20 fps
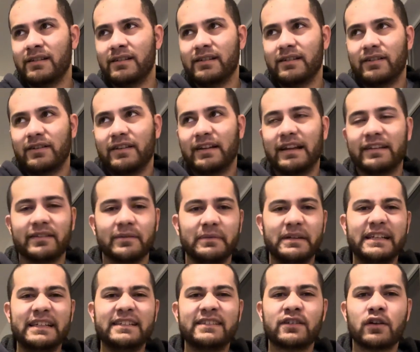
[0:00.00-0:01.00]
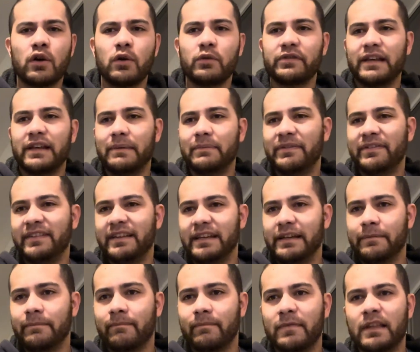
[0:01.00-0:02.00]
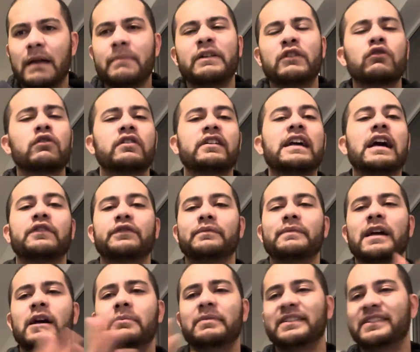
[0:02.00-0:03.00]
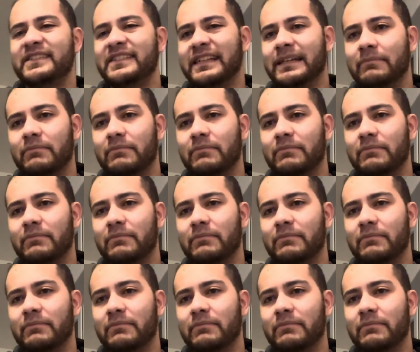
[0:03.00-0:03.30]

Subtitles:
like some East Coast MC. I mean, Crooked I's from LBC,